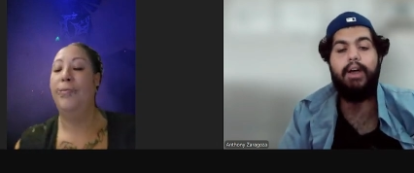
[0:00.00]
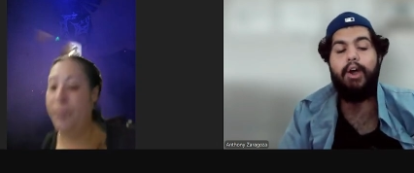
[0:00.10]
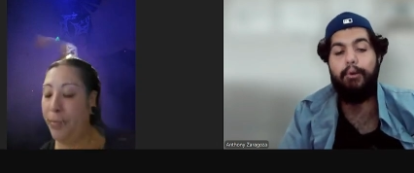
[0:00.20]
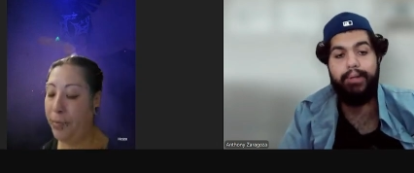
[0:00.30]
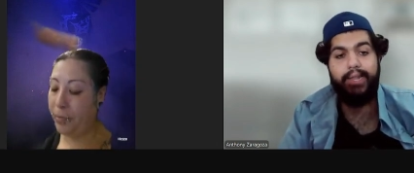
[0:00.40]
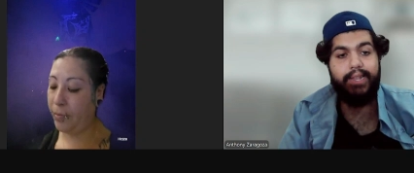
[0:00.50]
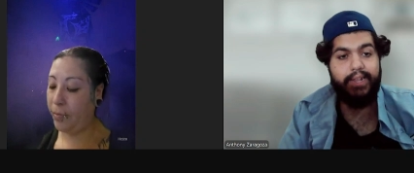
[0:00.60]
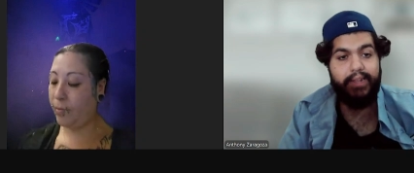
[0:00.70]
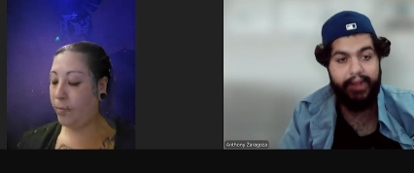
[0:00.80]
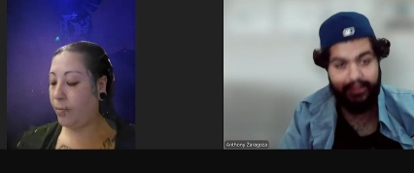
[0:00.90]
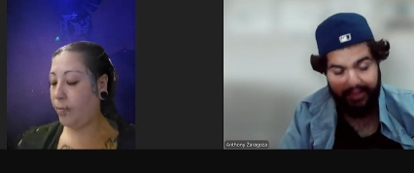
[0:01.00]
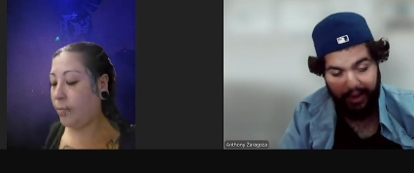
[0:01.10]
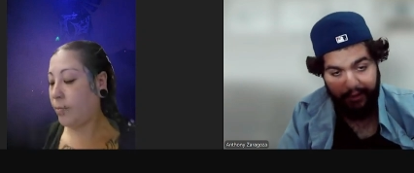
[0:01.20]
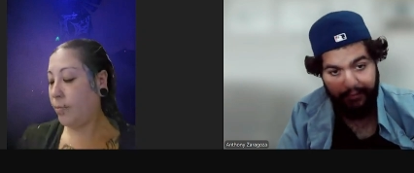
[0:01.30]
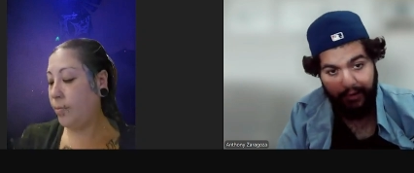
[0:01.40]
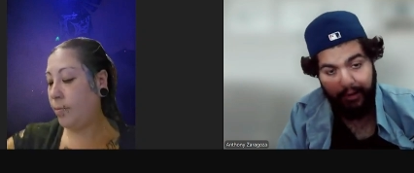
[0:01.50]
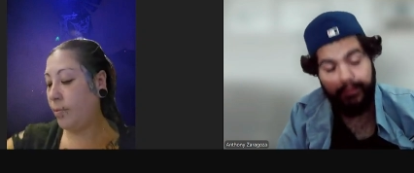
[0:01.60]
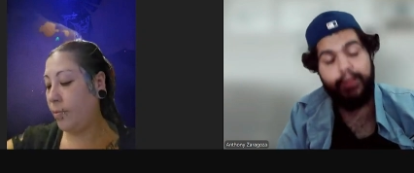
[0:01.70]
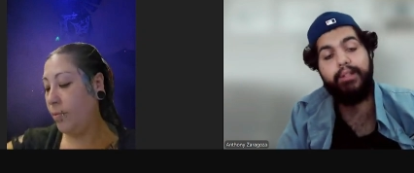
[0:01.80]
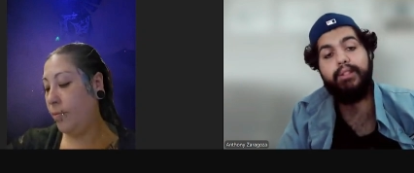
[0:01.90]
Speaker 1: opening night of Knott's Scary Farm.
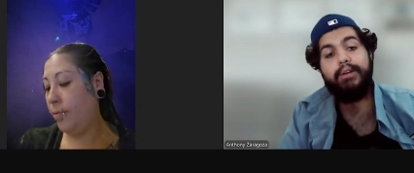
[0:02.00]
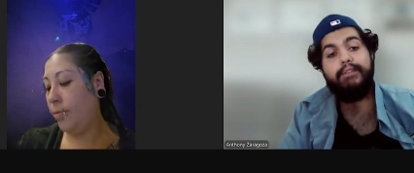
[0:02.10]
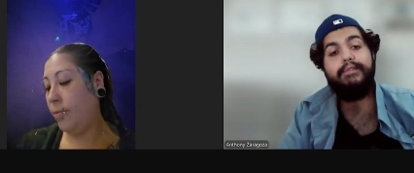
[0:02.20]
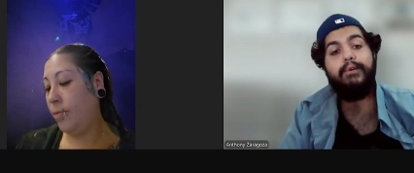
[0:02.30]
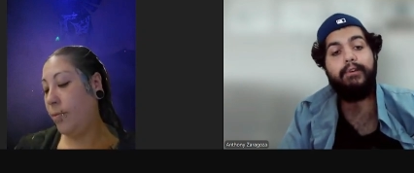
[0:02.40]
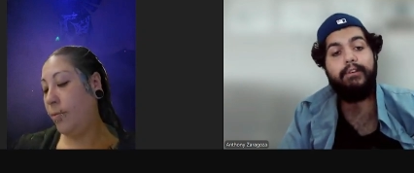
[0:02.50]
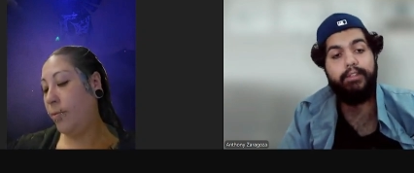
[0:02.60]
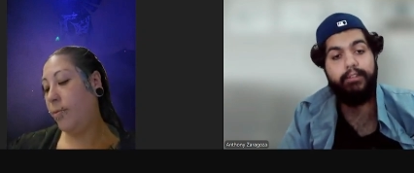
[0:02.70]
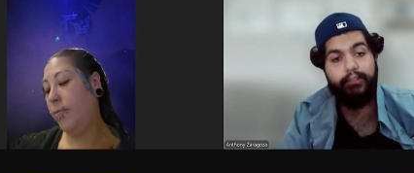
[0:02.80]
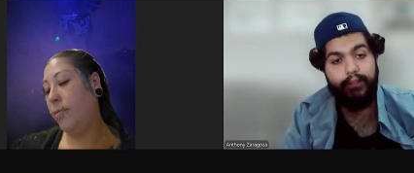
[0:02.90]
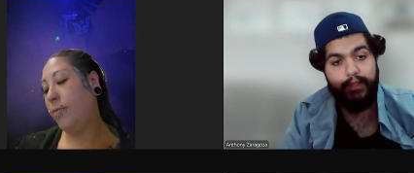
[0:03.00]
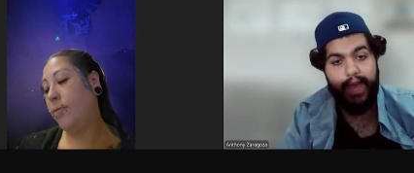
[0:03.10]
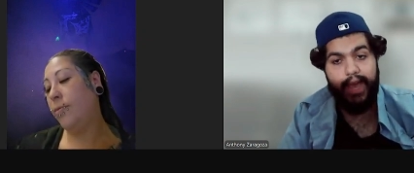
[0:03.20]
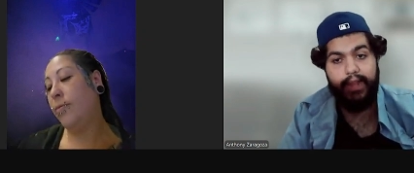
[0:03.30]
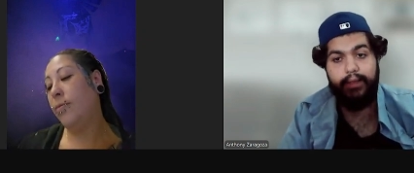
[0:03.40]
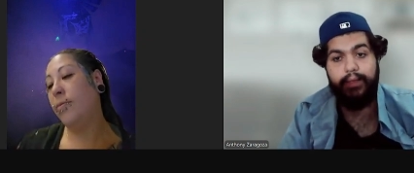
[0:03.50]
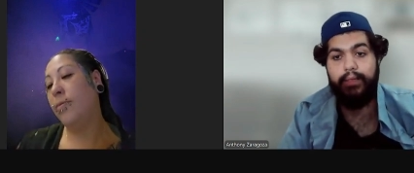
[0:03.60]
Looking forward to that.